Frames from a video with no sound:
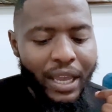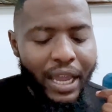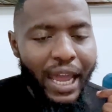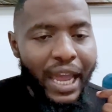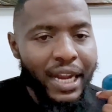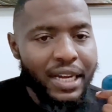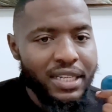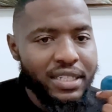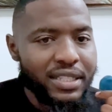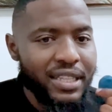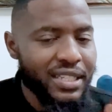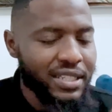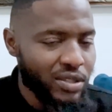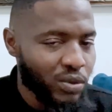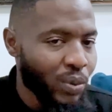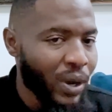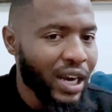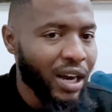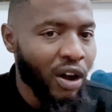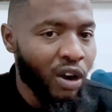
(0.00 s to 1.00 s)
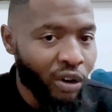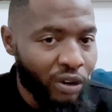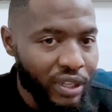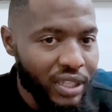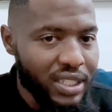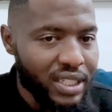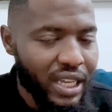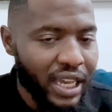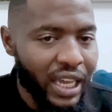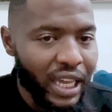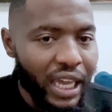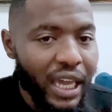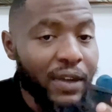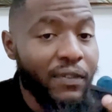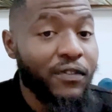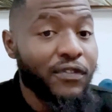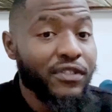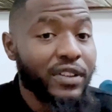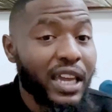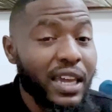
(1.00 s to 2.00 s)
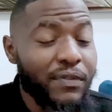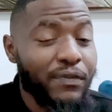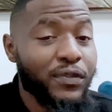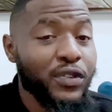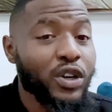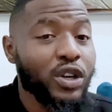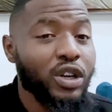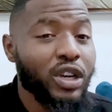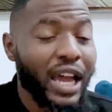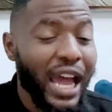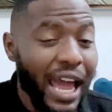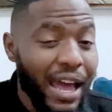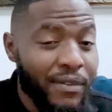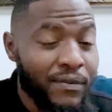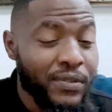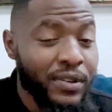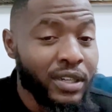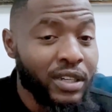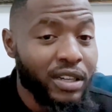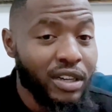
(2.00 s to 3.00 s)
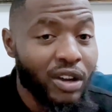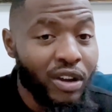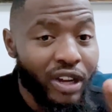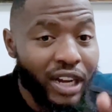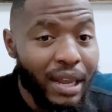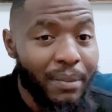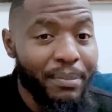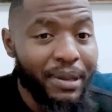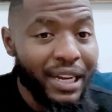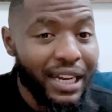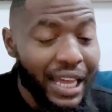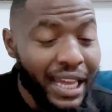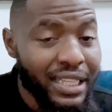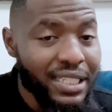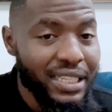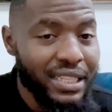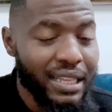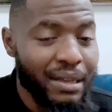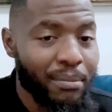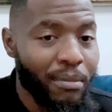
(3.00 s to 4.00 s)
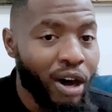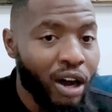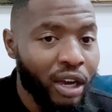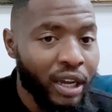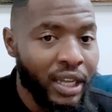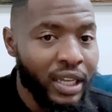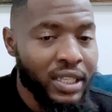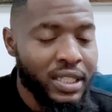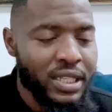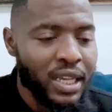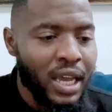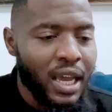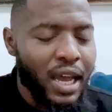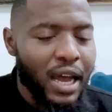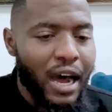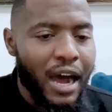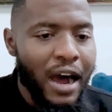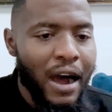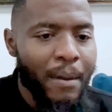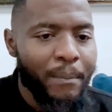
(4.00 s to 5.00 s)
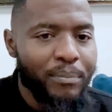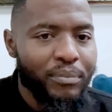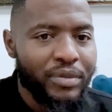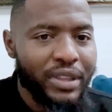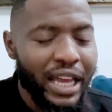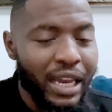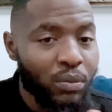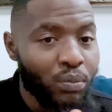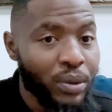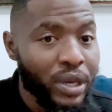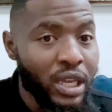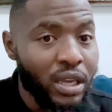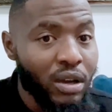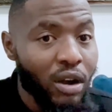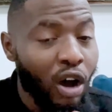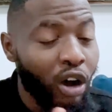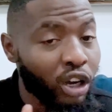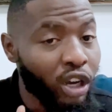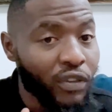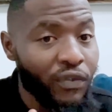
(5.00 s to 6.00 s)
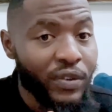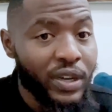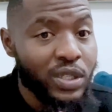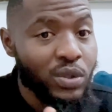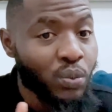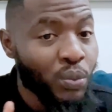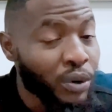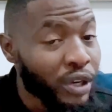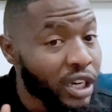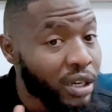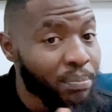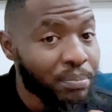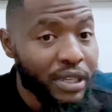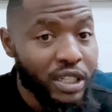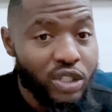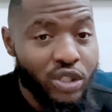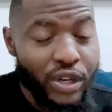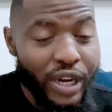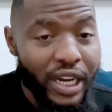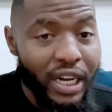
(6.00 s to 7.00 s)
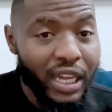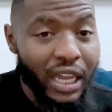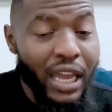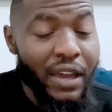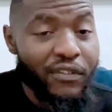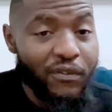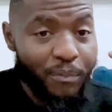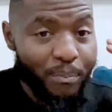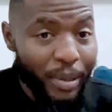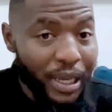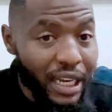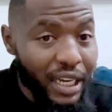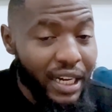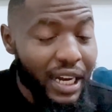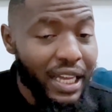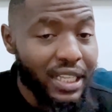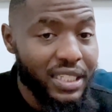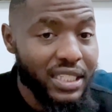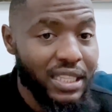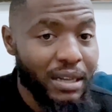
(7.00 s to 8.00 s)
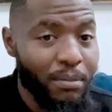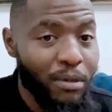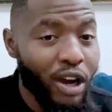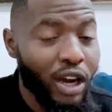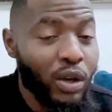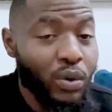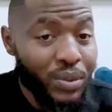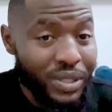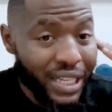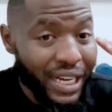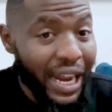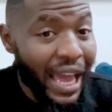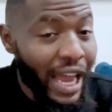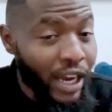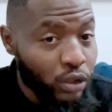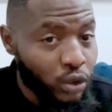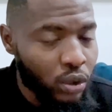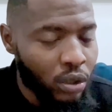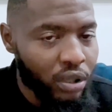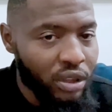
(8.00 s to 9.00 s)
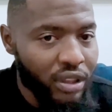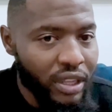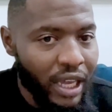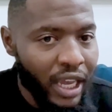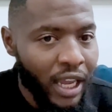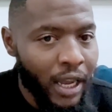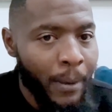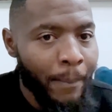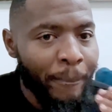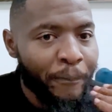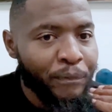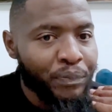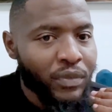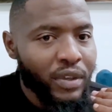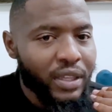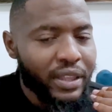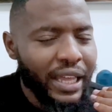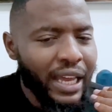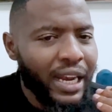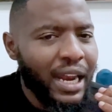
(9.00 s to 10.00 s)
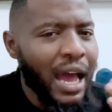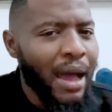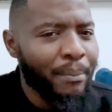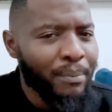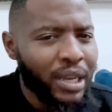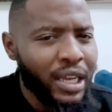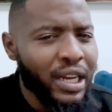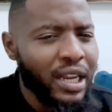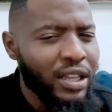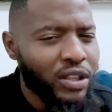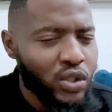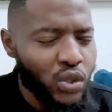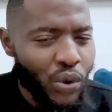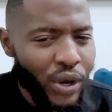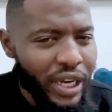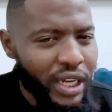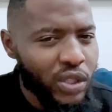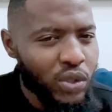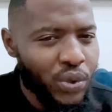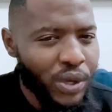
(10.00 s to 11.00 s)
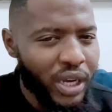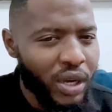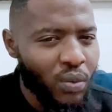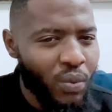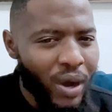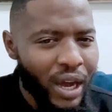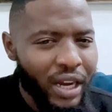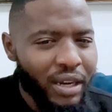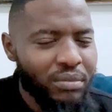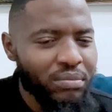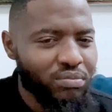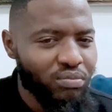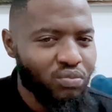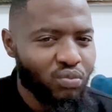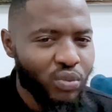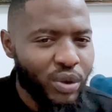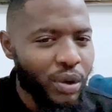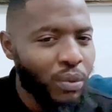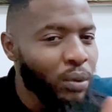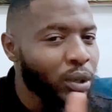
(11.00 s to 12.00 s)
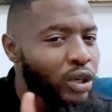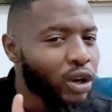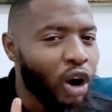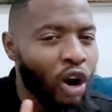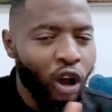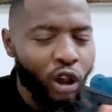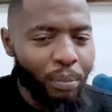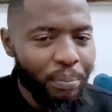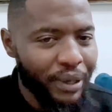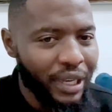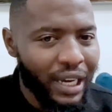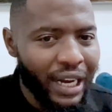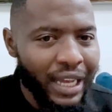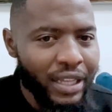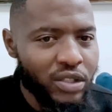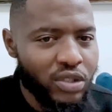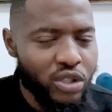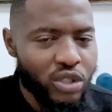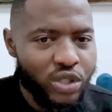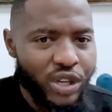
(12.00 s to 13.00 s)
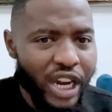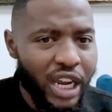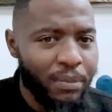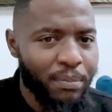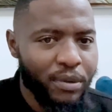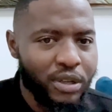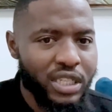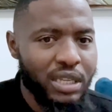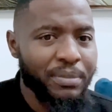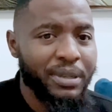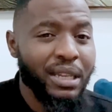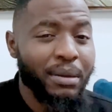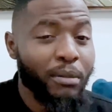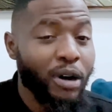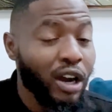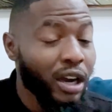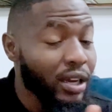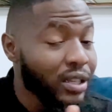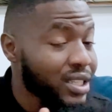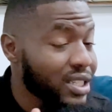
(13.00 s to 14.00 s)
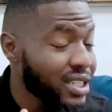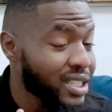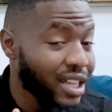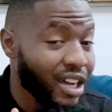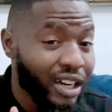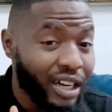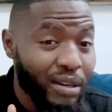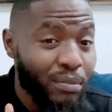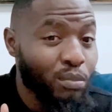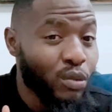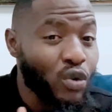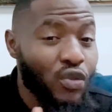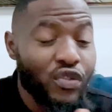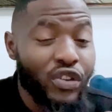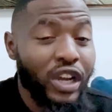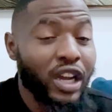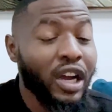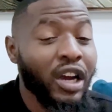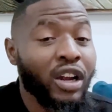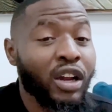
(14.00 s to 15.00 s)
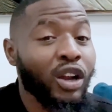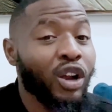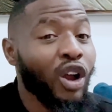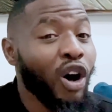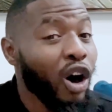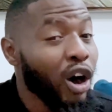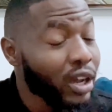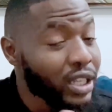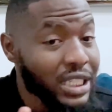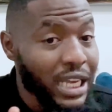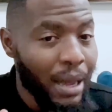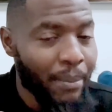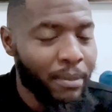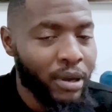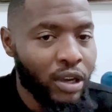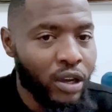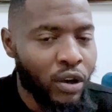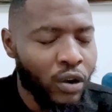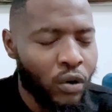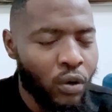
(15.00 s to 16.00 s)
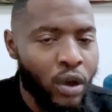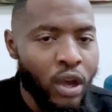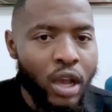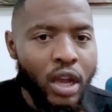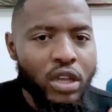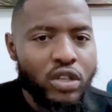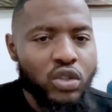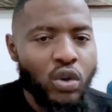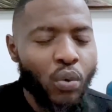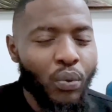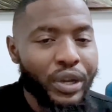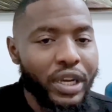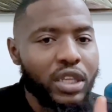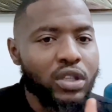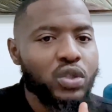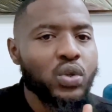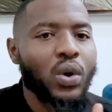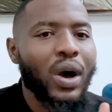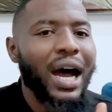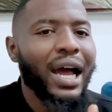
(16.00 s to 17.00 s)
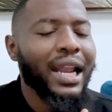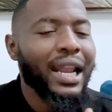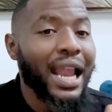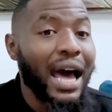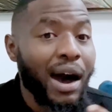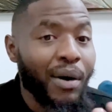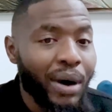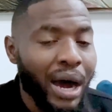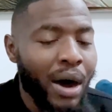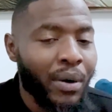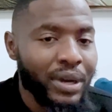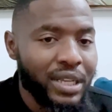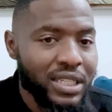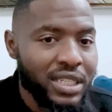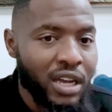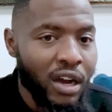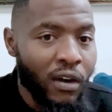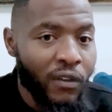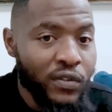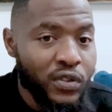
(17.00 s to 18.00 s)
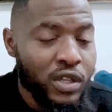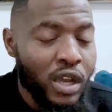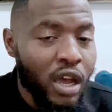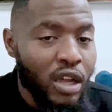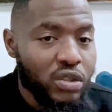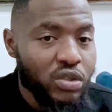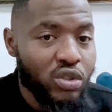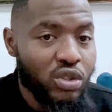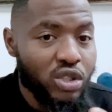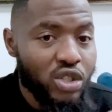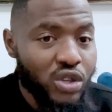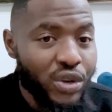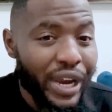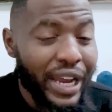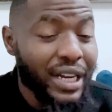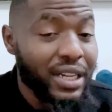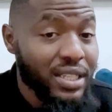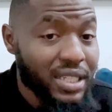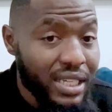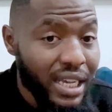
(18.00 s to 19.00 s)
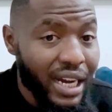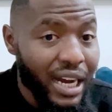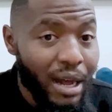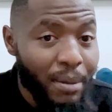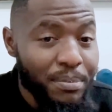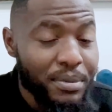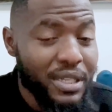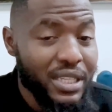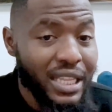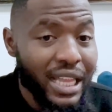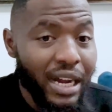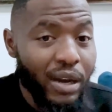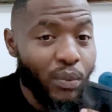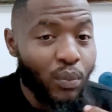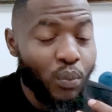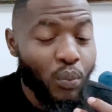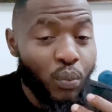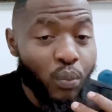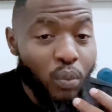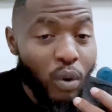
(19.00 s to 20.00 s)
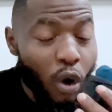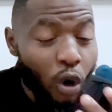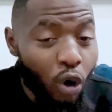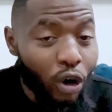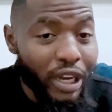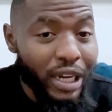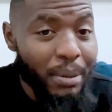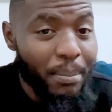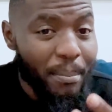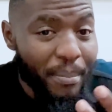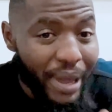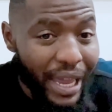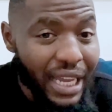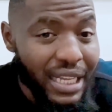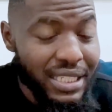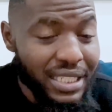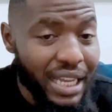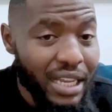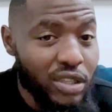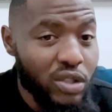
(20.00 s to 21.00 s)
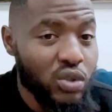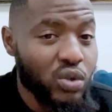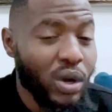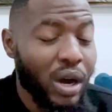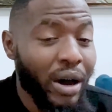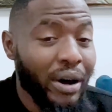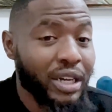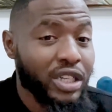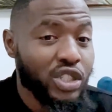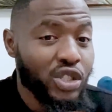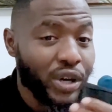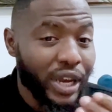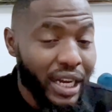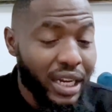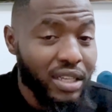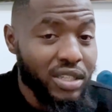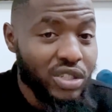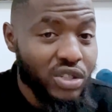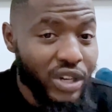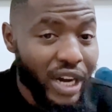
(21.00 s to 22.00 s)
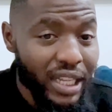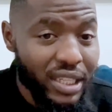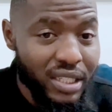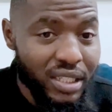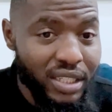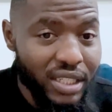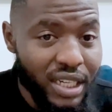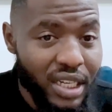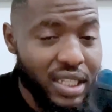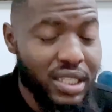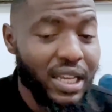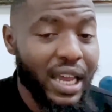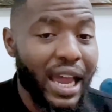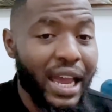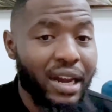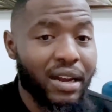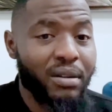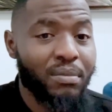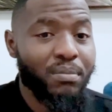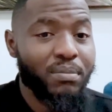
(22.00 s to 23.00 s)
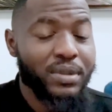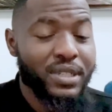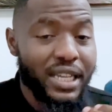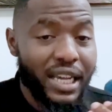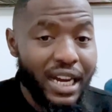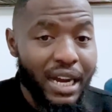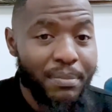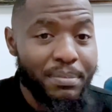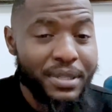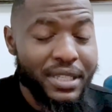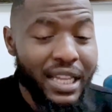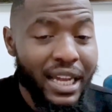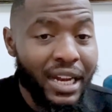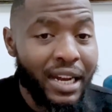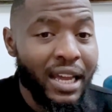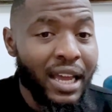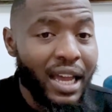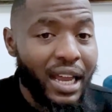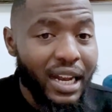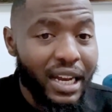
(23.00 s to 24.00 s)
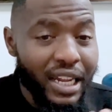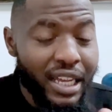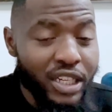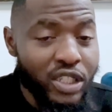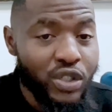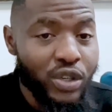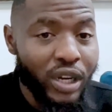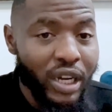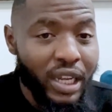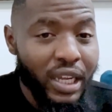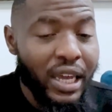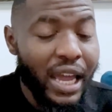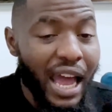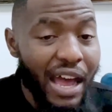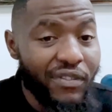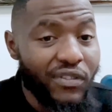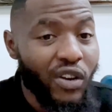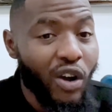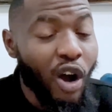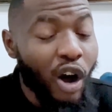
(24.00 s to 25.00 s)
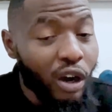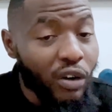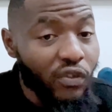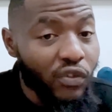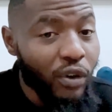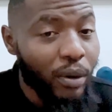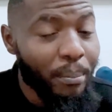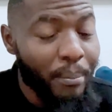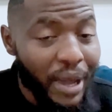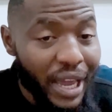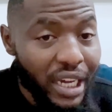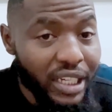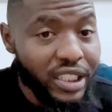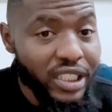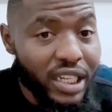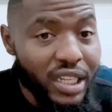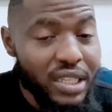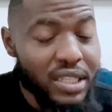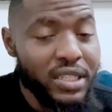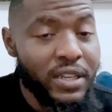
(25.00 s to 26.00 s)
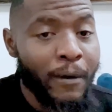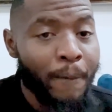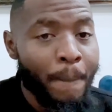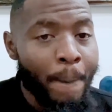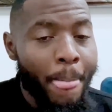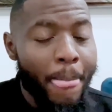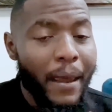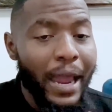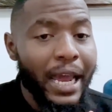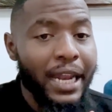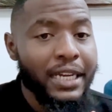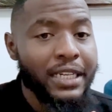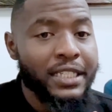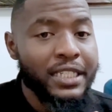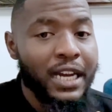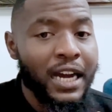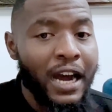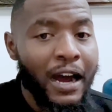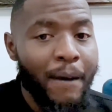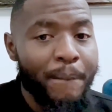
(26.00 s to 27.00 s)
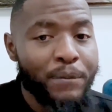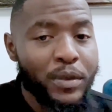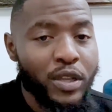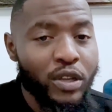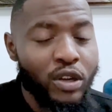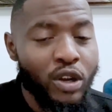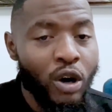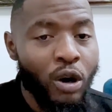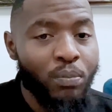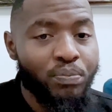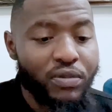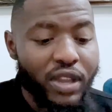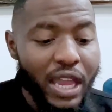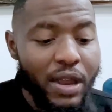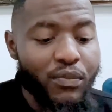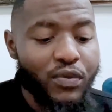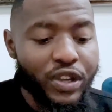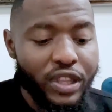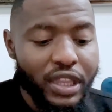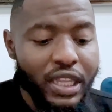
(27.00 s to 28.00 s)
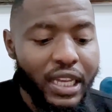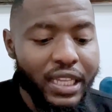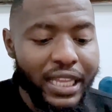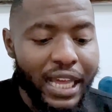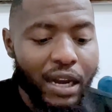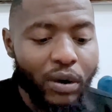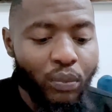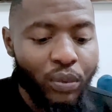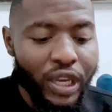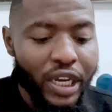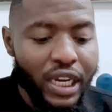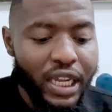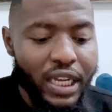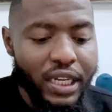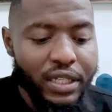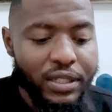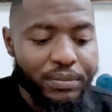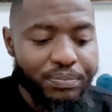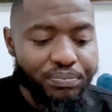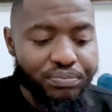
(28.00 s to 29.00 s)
And this is what I always say. If you're ever going to be late in the markets, then all of us wouldn't be trading. If being late in the market was an actual thing, then, I mean, in 2021, we would all be late to trade, because, I mean, the market started moving a long time ago. So we need to allow ourselves to trade setups that only make sense to our trading strategies, and setups that literally have confirmations and, everything that we need,